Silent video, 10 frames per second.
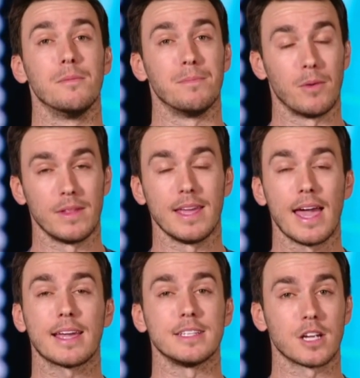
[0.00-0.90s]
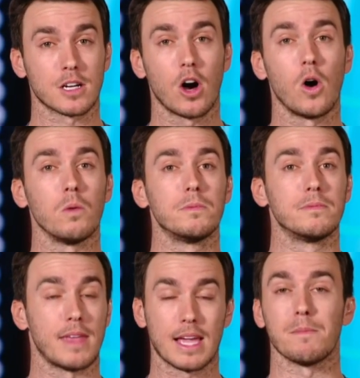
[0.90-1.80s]
But when the Yankees are cold,
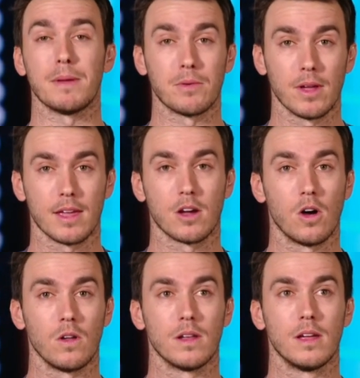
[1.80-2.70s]
they can be really cold.